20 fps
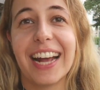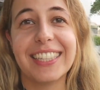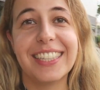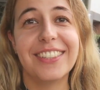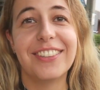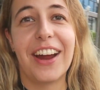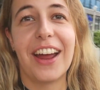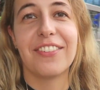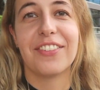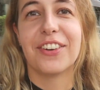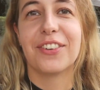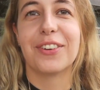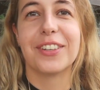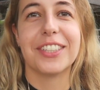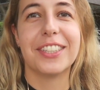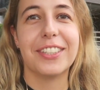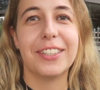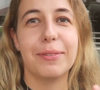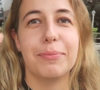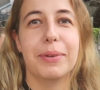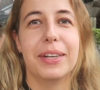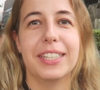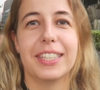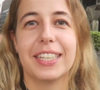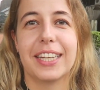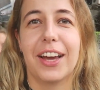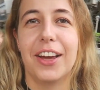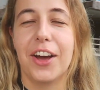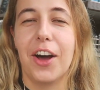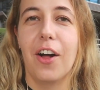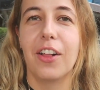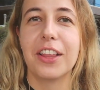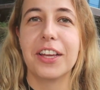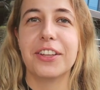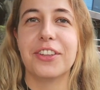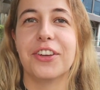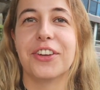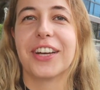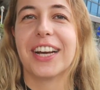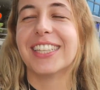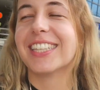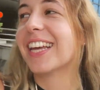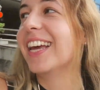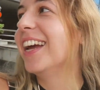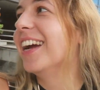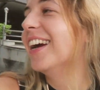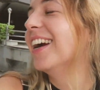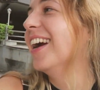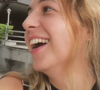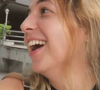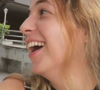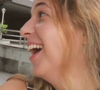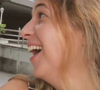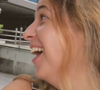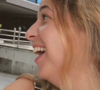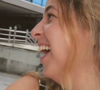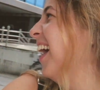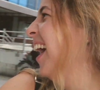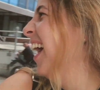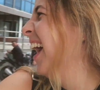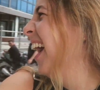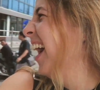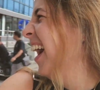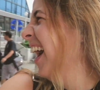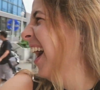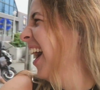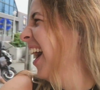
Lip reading: and something different. And Bangkok seemed